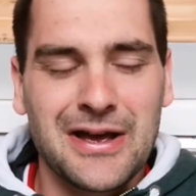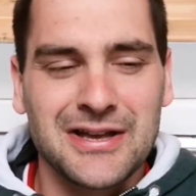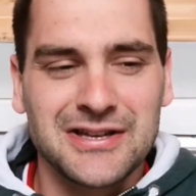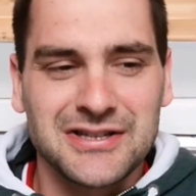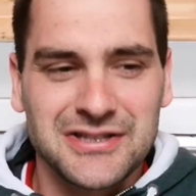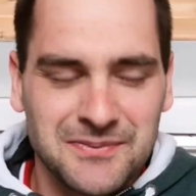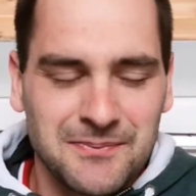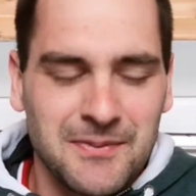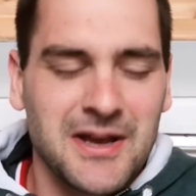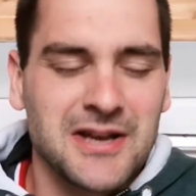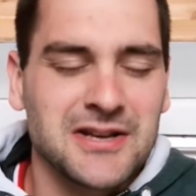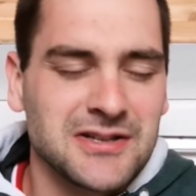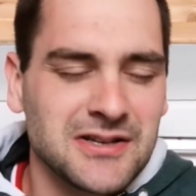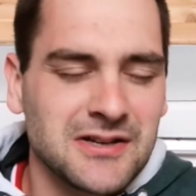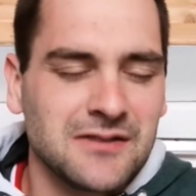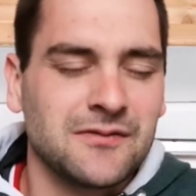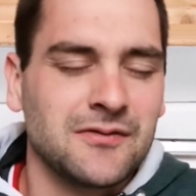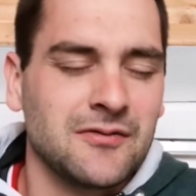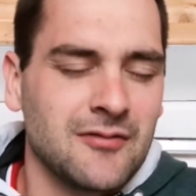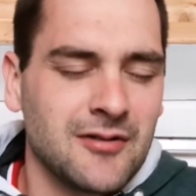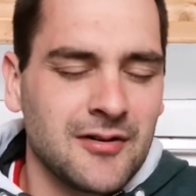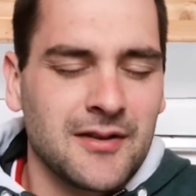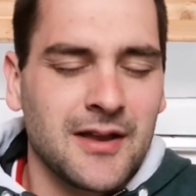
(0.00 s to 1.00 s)

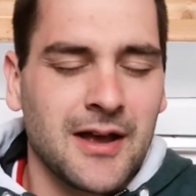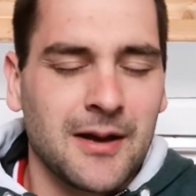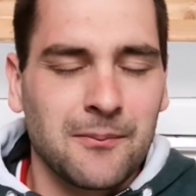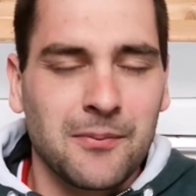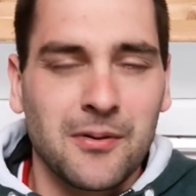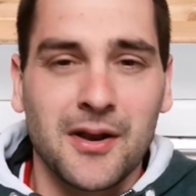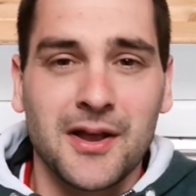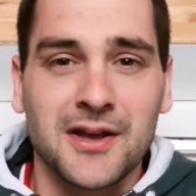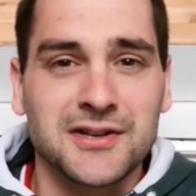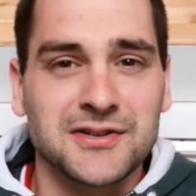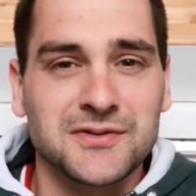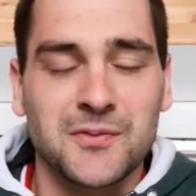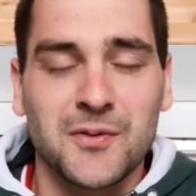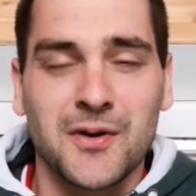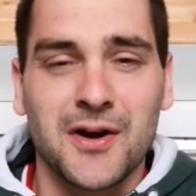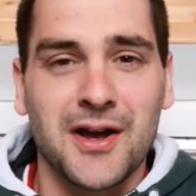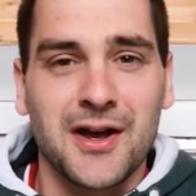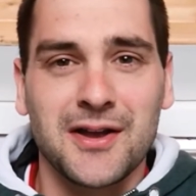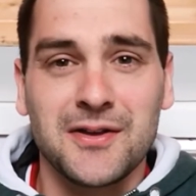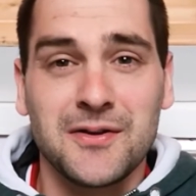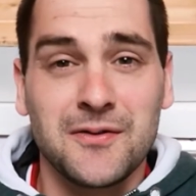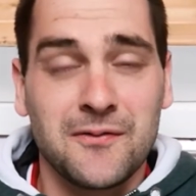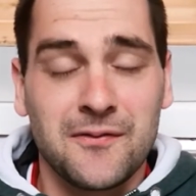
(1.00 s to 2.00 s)
especially if you're in that place
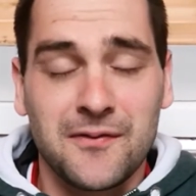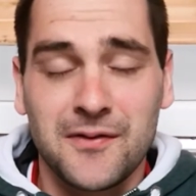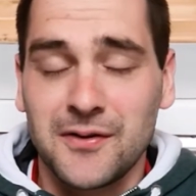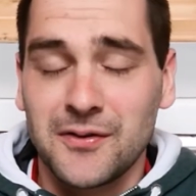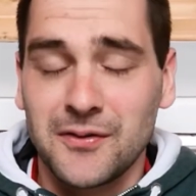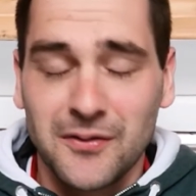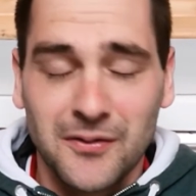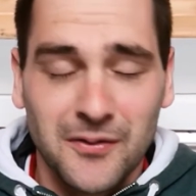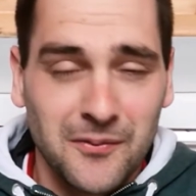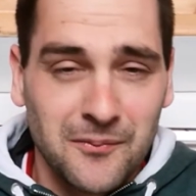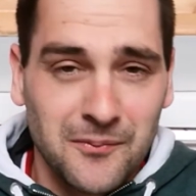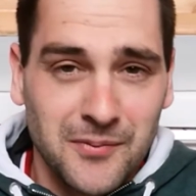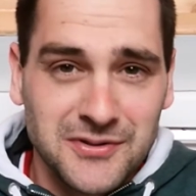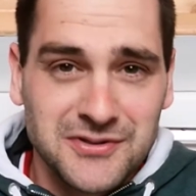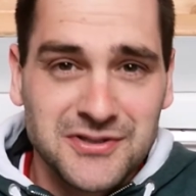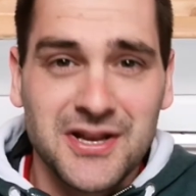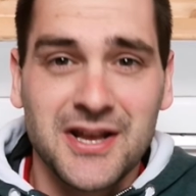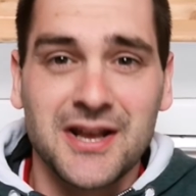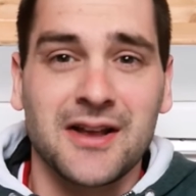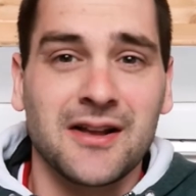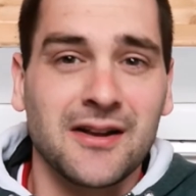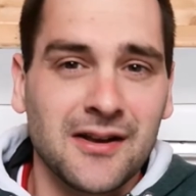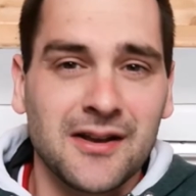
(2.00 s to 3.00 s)
where you feel
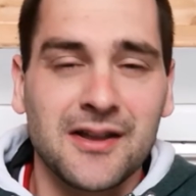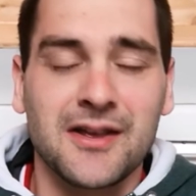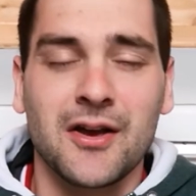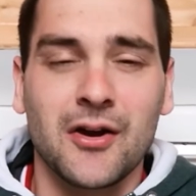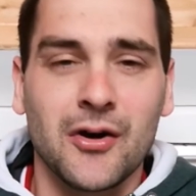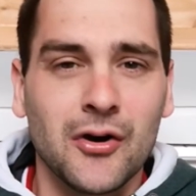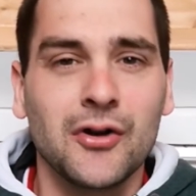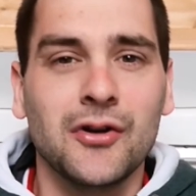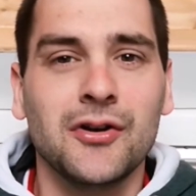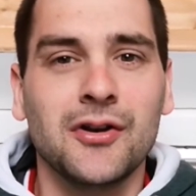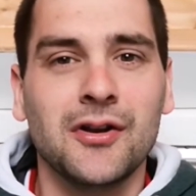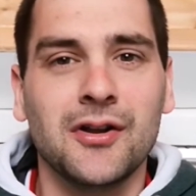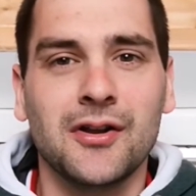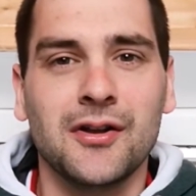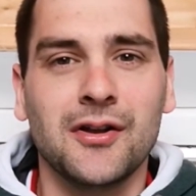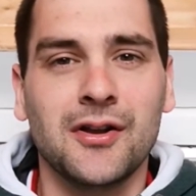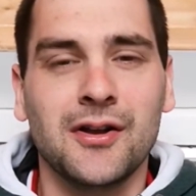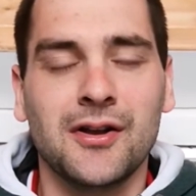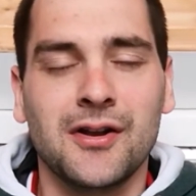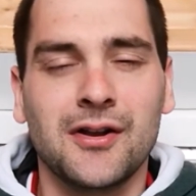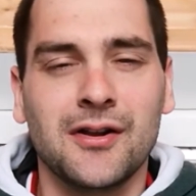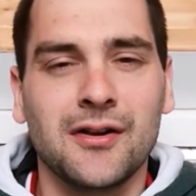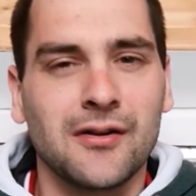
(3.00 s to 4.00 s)
particularly
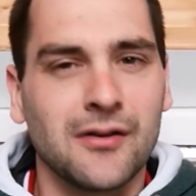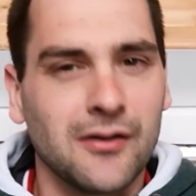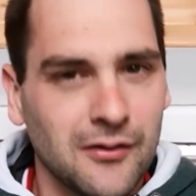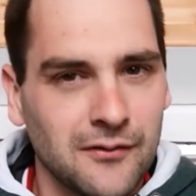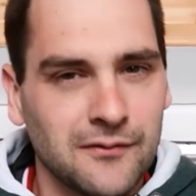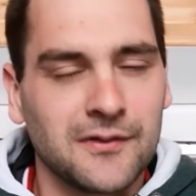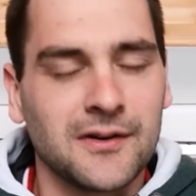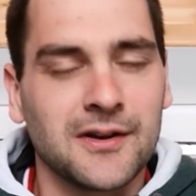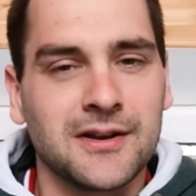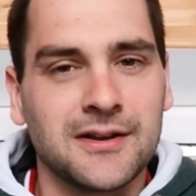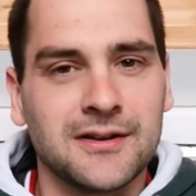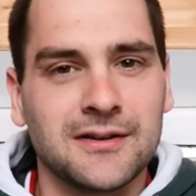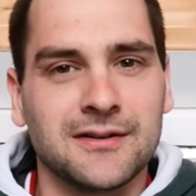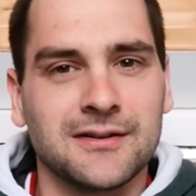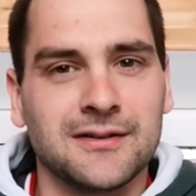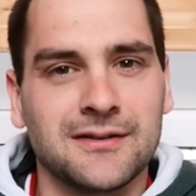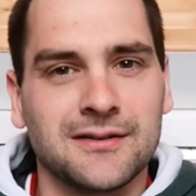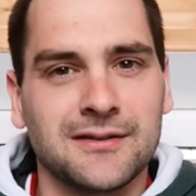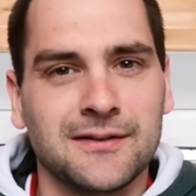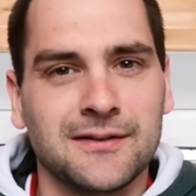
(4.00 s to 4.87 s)
unlovely